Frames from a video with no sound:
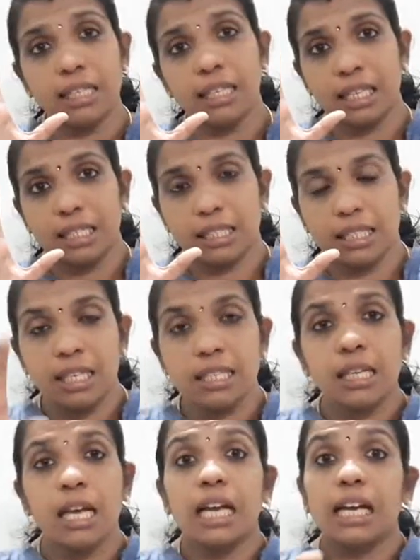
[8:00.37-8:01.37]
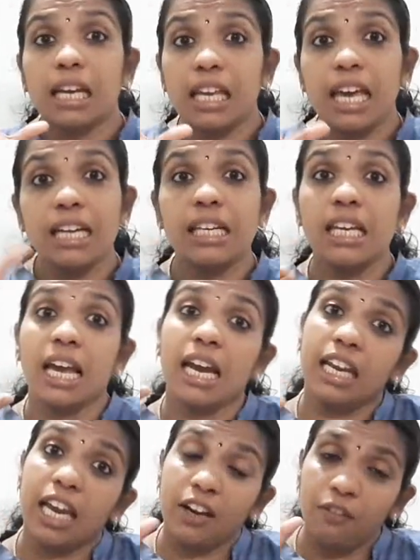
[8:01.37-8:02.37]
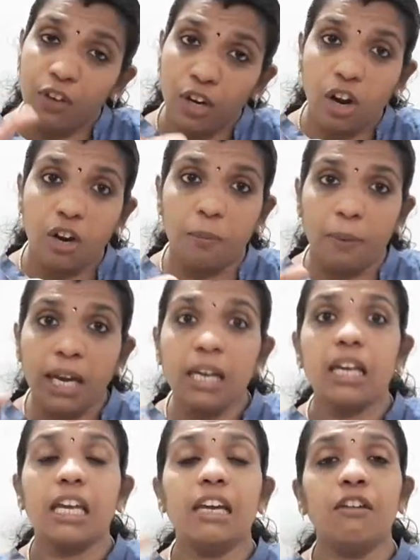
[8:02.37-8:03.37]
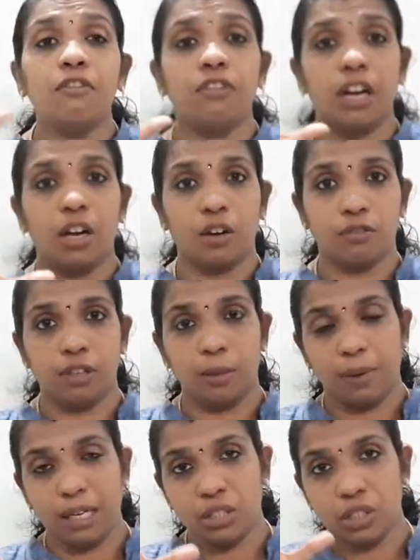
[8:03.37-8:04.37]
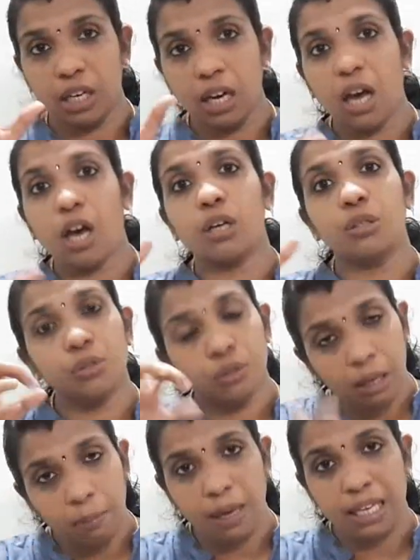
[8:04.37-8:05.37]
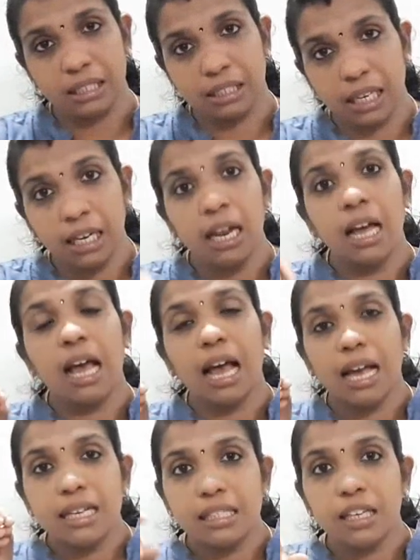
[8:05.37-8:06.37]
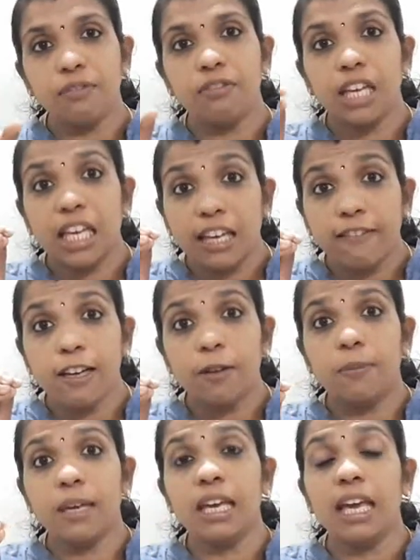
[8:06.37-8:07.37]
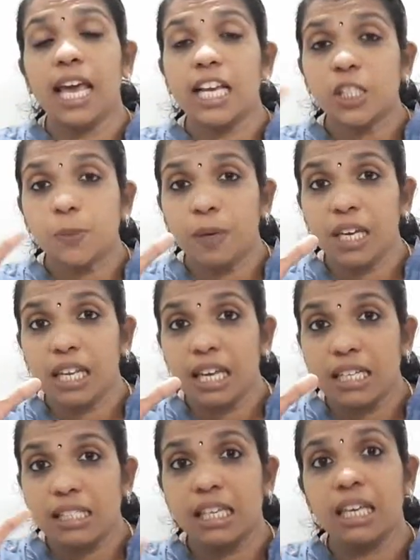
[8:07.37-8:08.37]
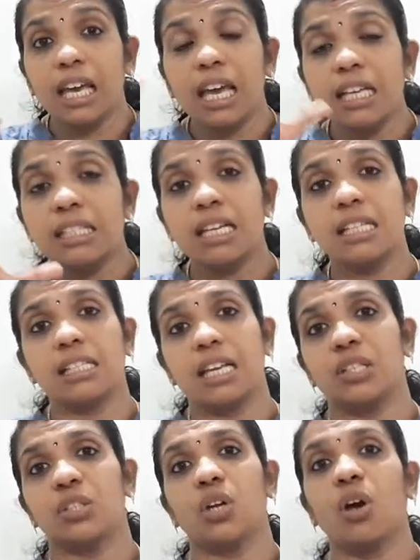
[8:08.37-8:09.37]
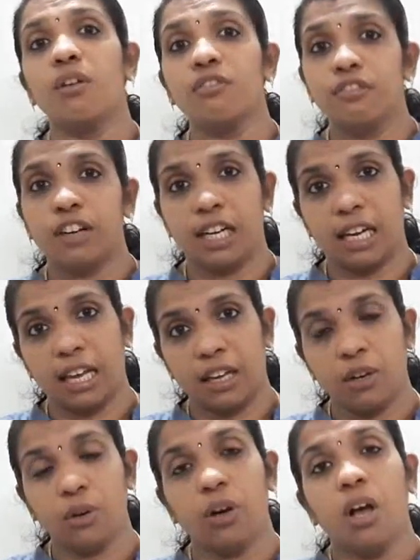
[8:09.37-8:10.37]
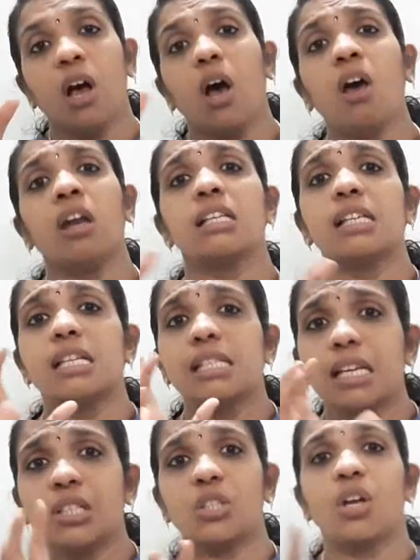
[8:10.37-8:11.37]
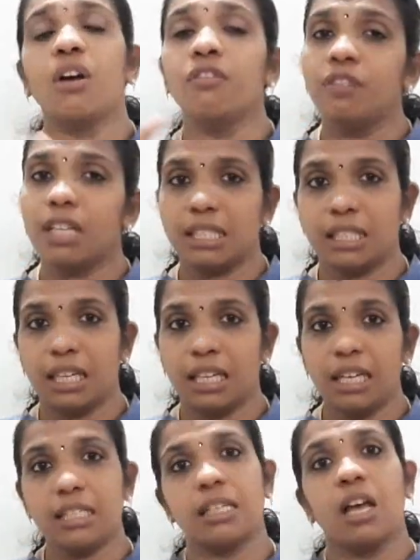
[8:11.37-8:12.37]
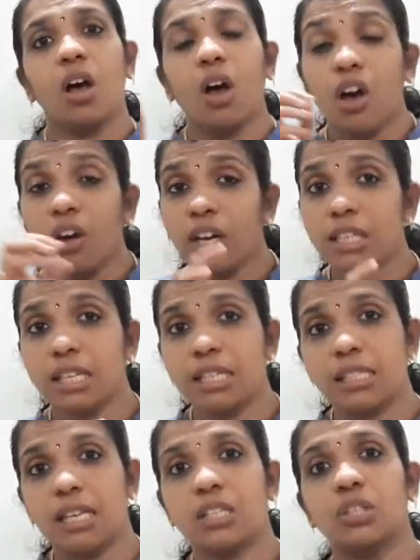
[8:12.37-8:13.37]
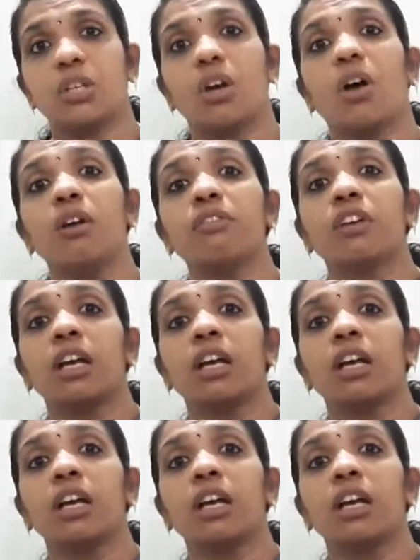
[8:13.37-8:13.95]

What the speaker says: test is creating an environment in front of the patient or to the patient as if he will be experiencing a sensation of vertigo or a sensation of dizziness or a sensation of